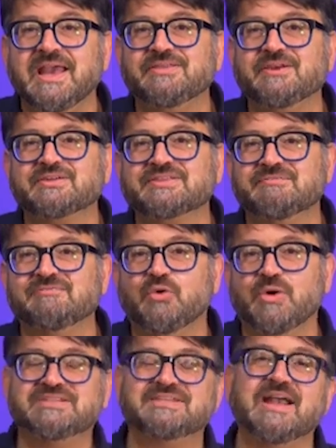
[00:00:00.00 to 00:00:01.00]
and there are some
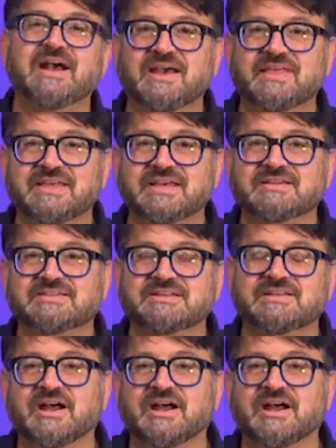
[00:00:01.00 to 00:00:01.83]
voice AI things